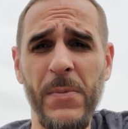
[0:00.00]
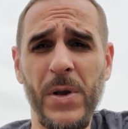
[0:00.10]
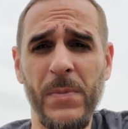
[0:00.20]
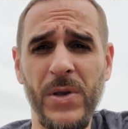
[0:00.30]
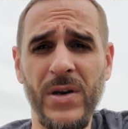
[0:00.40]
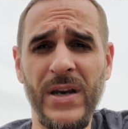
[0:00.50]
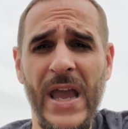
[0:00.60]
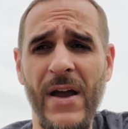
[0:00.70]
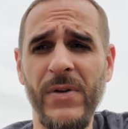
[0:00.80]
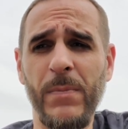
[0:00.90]
ape community
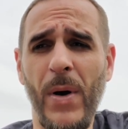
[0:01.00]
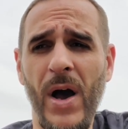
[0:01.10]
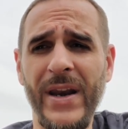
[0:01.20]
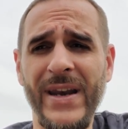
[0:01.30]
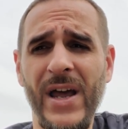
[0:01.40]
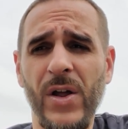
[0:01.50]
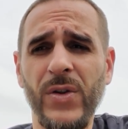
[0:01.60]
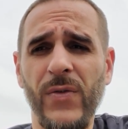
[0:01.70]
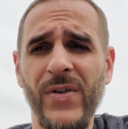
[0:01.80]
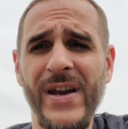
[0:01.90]
having bought and held
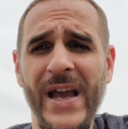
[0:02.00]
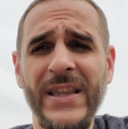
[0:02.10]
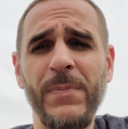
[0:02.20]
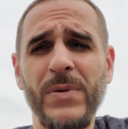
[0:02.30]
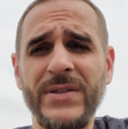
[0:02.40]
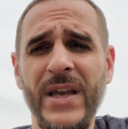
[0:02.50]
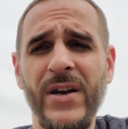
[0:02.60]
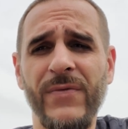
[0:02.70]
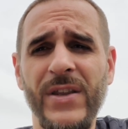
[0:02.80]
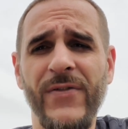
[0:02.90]
over 90%
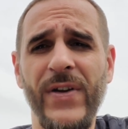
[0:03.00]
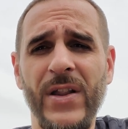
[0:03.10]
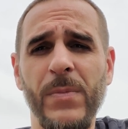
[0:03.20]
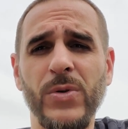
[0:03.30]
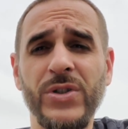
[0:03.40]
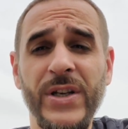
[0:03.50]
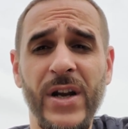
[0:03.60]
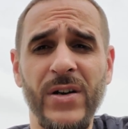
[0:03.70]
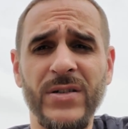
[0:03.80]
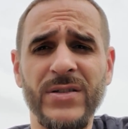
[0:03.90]
of the available
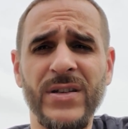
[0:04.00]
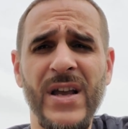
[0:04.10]
shares.